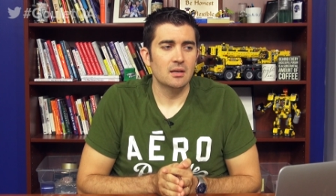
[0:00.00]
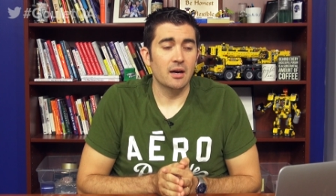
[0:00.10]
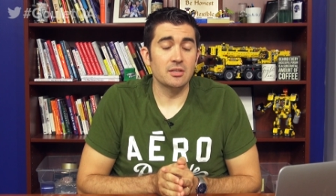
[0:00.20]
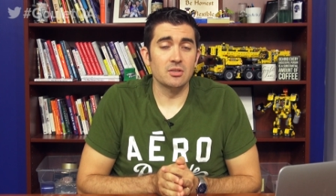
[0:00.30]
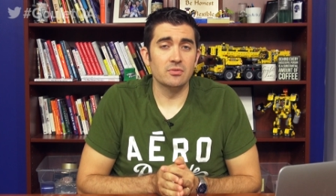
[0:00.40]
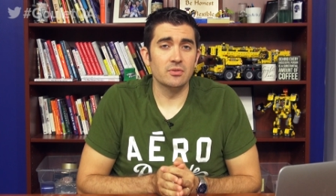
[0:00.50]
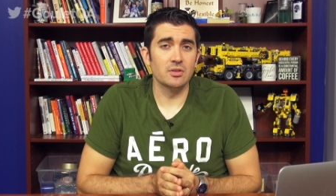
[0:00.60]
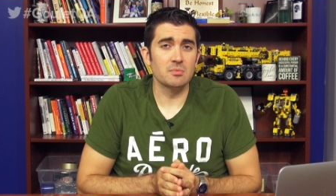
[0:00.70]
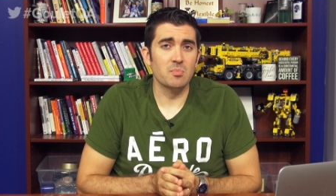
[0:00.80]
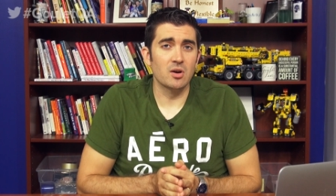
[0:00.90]
All right, so
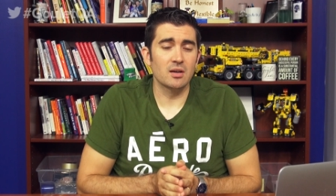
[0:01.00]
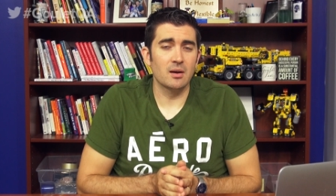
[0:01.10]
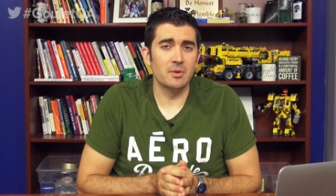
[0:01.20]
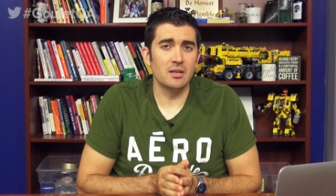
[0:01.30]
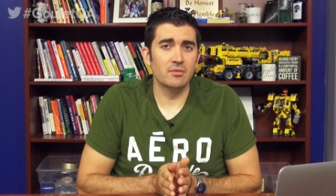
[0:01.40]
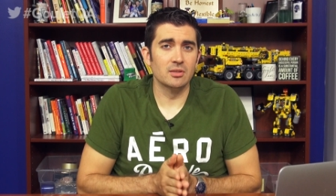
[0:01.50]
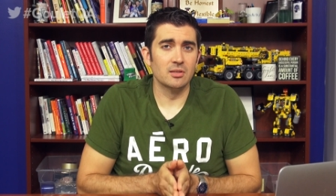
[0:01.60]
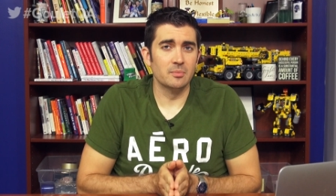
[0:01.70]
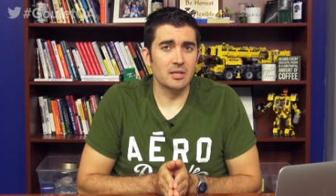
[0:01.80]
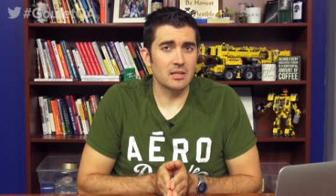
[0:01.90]
first, Mark, I'm gonna give a
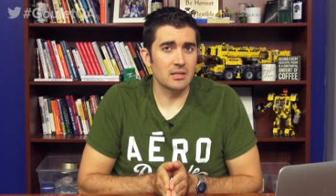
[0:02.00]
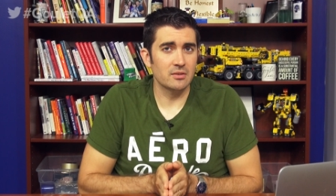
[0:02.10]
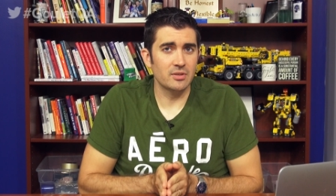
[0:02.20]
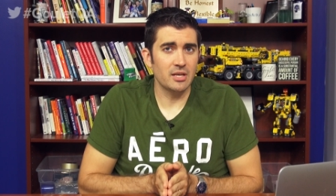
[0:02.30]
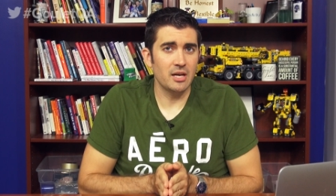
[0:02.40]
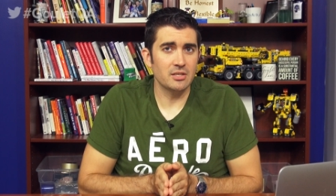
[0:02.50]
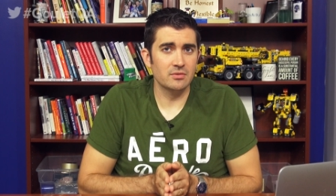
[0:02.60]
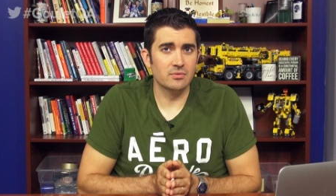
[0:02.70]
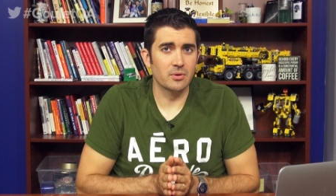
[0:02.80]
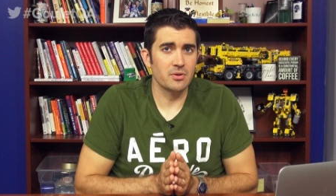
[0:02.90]
little bit of
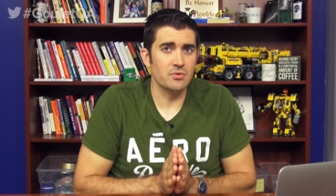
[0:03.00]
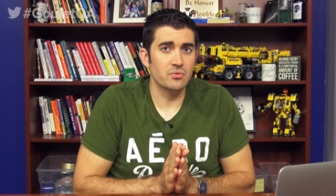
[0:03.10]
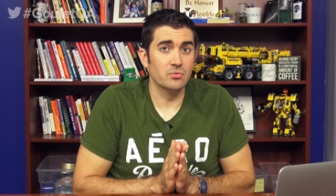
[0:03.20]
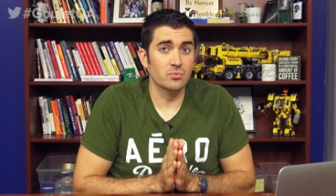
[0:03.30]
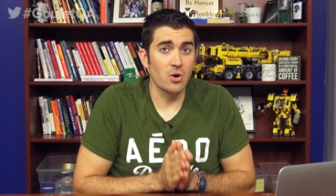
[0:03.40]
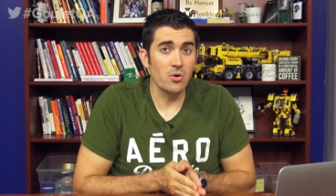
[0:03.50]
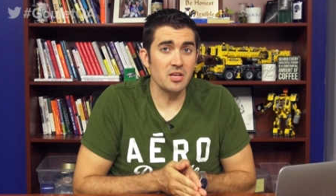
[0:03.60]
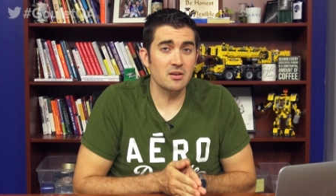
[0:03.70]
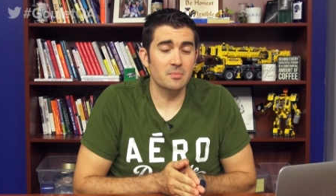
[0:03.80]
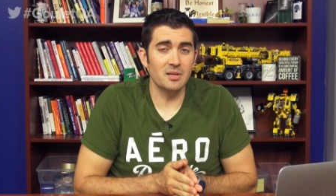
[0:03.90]
clarification for you.
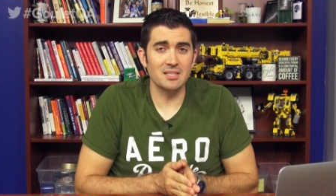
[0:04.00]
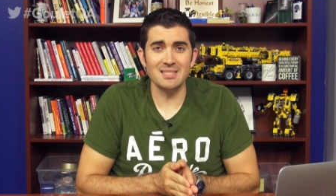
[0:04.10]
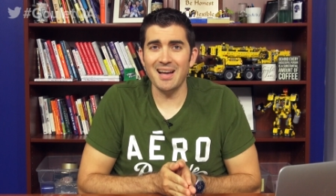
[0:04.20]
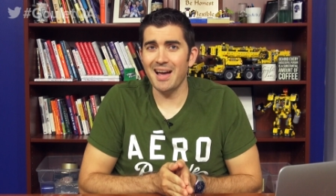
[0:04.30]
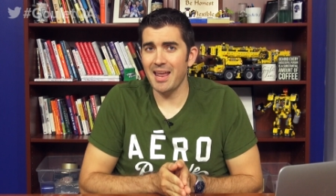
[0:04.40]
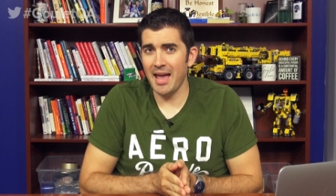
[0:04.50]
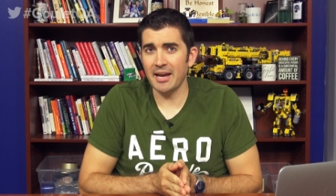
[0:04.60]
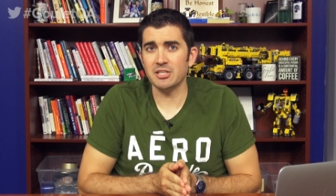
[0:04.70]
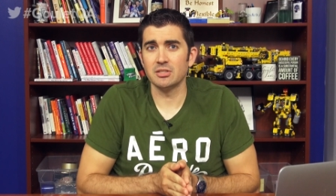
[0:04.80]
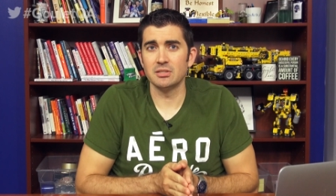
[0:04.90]
Rhodium is not
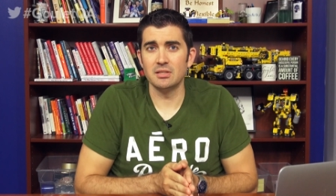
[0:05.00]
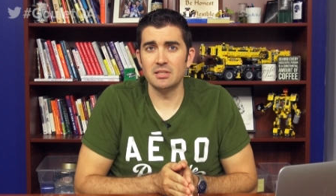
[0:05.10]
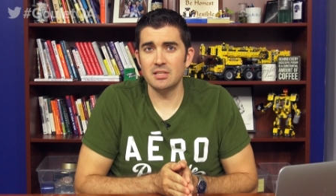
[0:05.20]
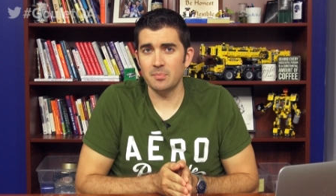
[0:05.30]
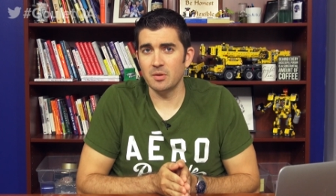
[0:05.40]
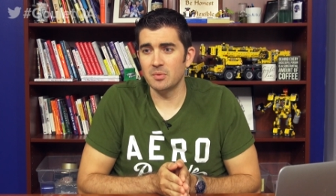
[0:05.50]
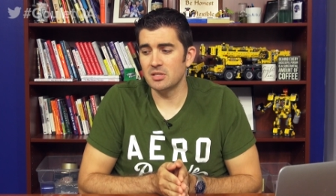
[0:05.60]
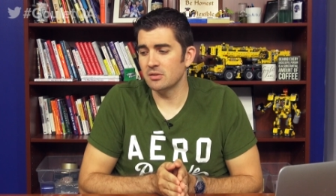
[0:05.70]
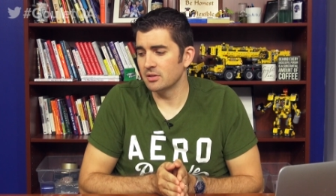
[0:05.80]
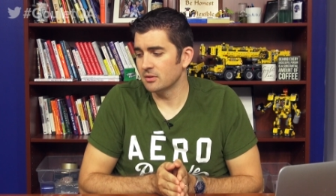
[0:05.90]
actually the tipping
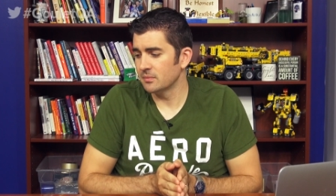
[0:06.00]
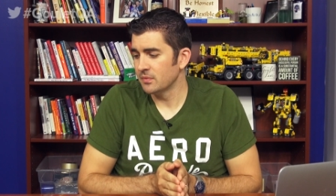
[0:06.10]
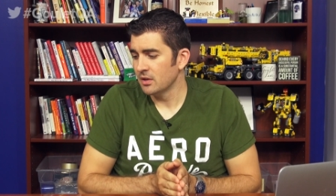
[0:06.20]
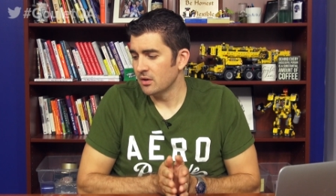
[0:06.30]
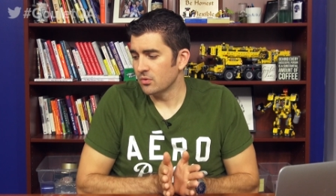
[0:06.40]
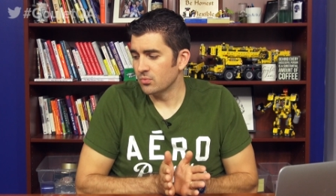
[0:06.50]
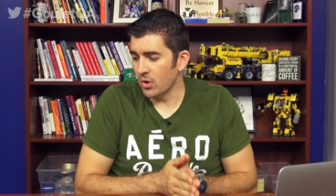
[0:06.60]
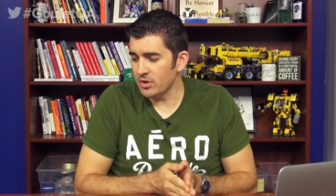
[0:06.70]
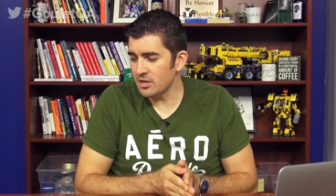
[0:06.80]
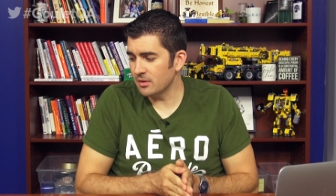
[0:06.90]
material.
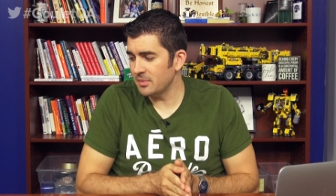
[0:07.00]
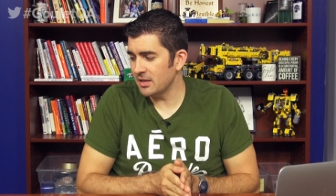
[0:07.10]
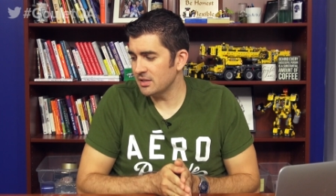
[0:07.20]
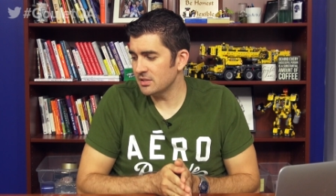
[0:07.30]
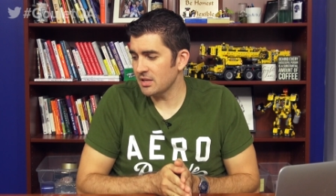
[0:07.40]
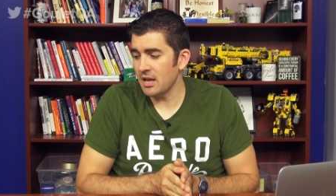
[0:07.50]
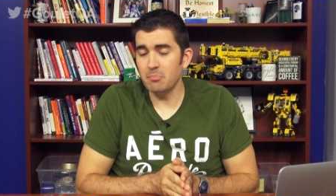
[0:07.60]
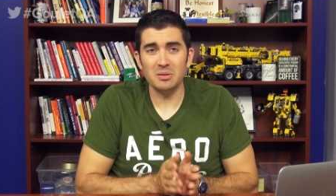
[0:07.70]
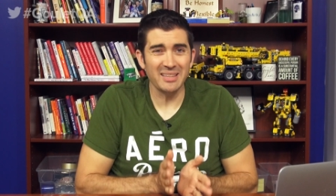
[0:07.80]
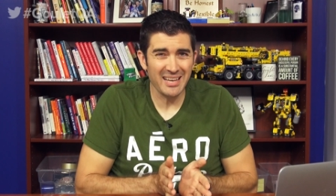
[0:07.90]
Rhodium is a
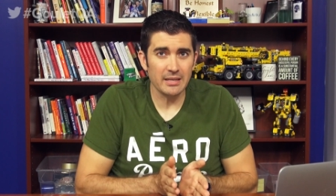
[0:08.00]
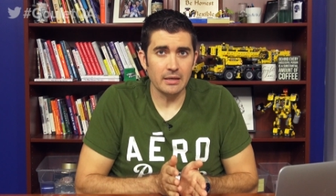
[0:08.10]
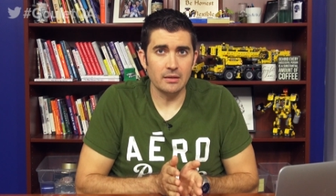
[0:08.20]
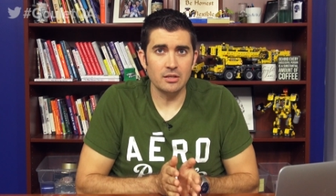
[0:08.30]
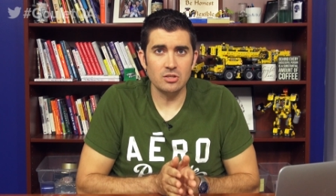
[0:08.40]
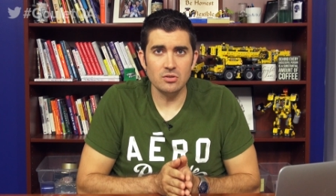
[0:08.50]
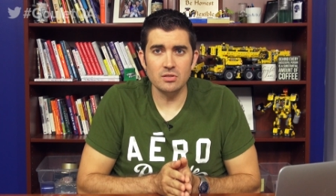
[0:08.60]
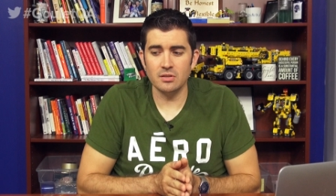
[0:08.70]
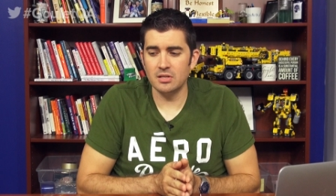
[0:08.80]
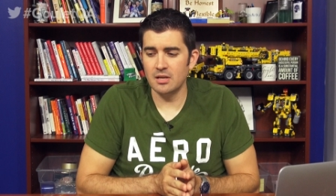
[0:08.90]
plating that's
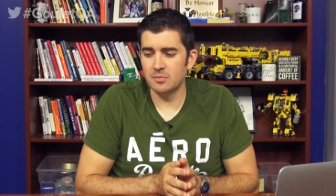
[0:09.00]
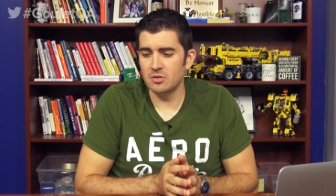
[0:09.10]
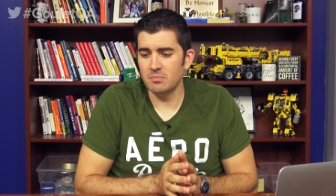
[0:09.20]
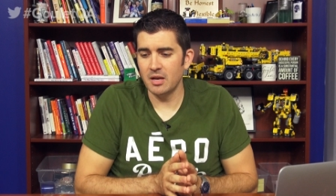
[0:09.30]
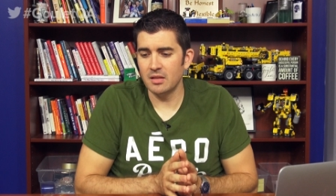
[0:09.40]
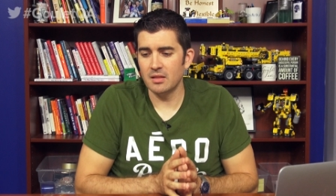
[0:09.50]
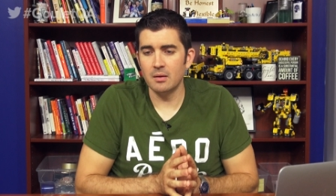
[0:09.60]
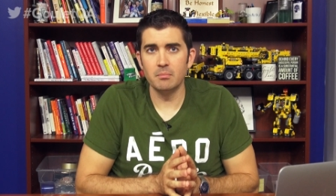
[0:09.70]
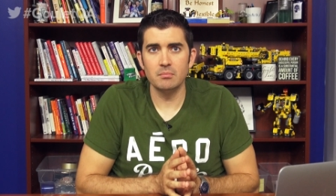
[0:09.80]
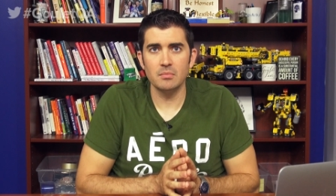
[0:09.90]
used on the nibs to make
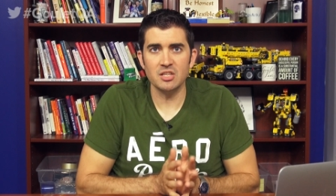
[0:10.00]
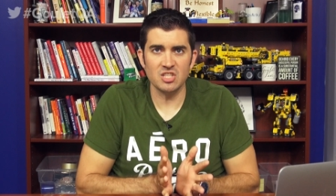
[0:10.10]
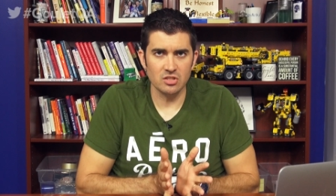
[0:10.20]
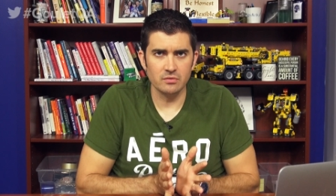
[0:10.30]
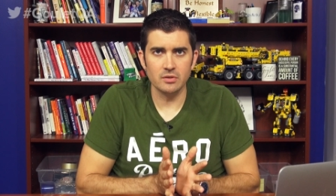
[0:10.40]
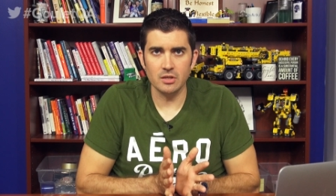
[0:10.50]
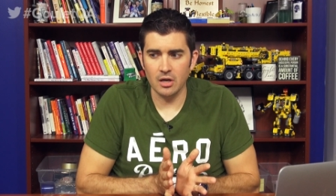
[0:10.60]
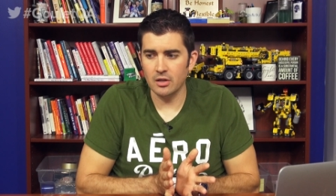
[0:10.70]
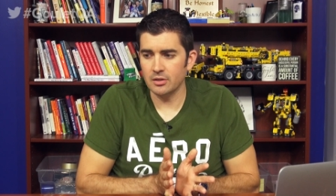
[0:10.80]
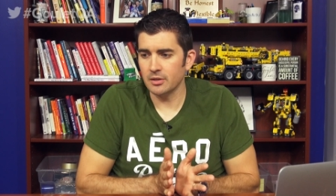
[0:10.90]
them a silver
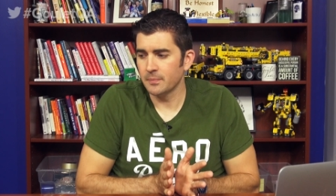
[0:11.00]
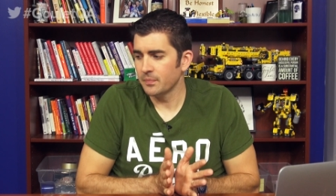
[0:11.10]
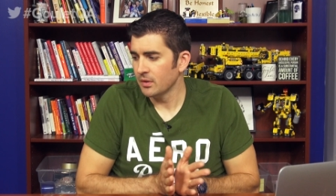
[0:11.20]
color.